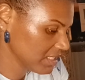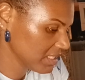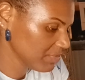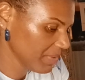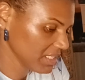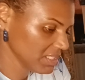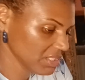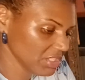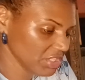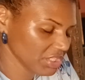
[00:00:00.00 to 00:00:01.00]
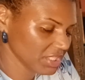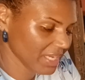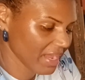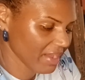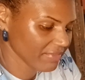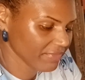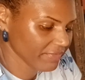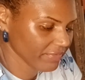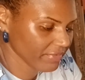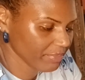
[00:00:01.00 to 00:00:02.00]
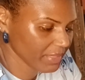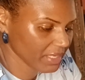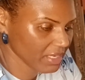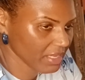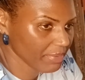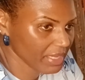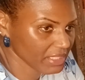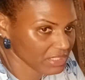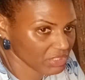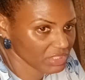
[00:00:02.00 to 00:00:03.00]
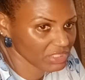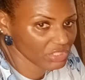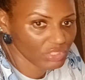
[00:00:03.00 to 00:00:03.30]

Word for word: this person could have been a person this could,